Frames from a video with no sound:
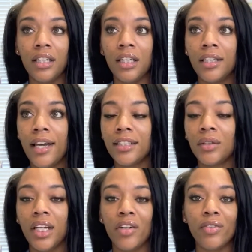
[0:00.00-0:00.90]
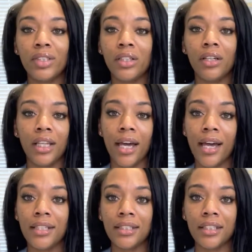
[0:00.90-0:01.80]
it lays on every single
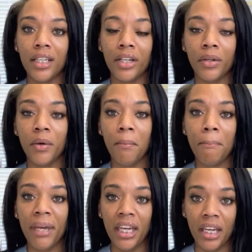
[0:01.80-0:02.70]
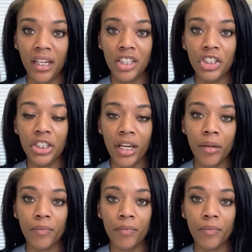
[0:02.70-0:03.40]
last nail bed and shape.